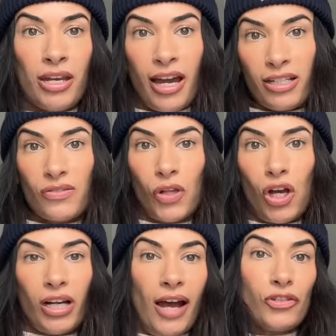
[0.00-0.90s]
next
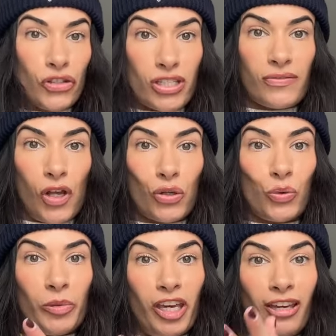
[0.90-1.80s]
vlog after this vlog
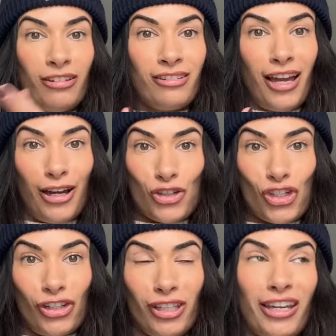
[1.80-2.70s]
will be
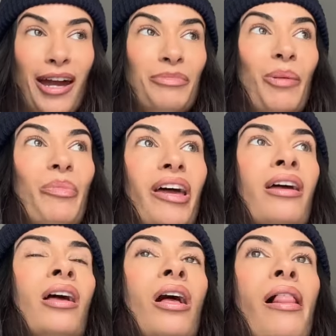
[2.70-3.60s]
actually on the camera. But
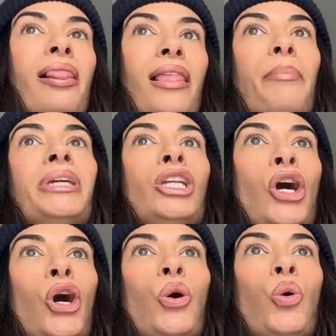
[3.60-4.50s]
let me
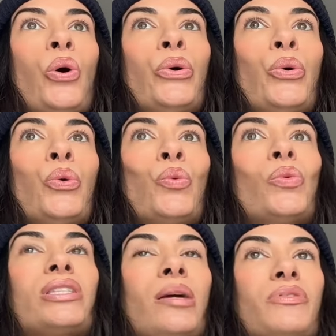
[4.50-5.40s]
know
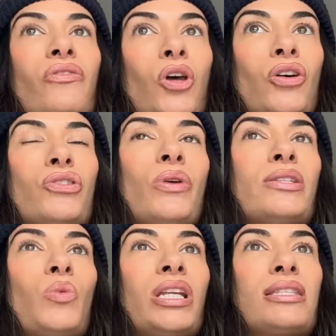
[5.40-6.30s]
what types of vlogs you
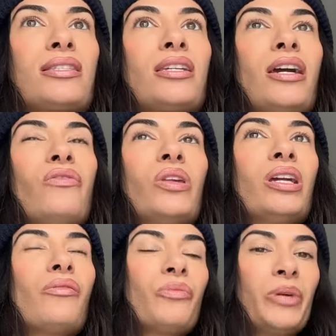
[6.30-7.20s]
guys want to see. I feel
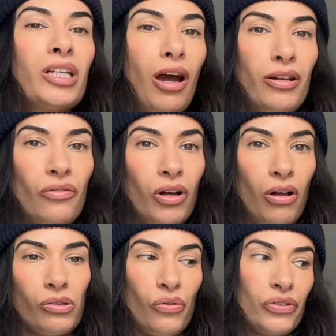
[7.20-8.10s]
like I've been kind of
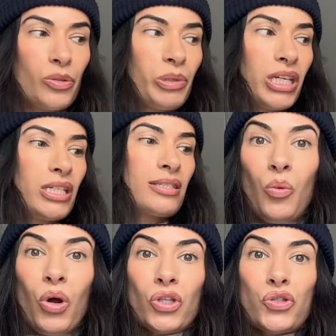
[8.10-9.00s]
all over the place. I
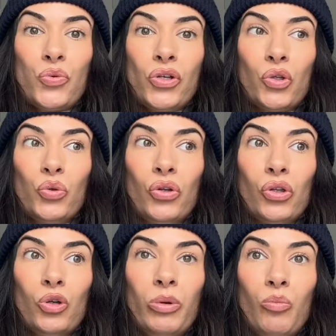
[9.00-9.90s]
wanted to include a
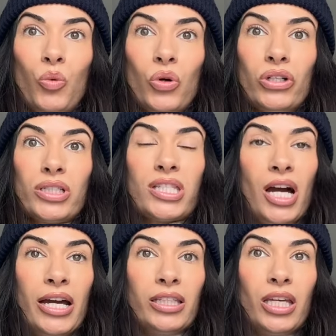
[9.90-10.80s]
little bit more
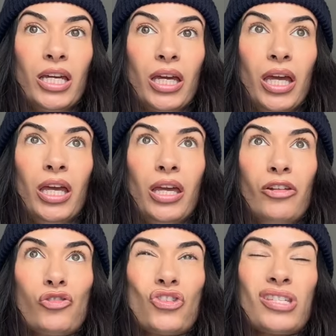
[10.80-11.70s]
styling
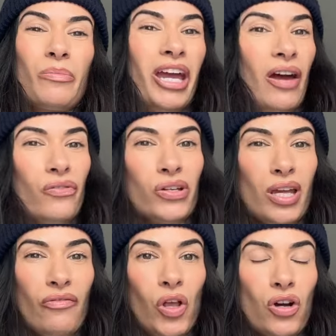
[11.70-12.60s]
and just like my
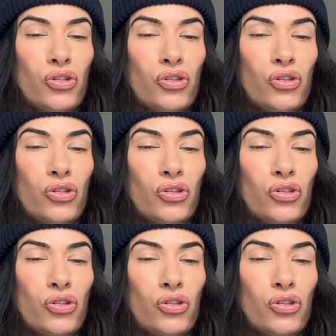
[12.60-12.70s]
everyday vlog.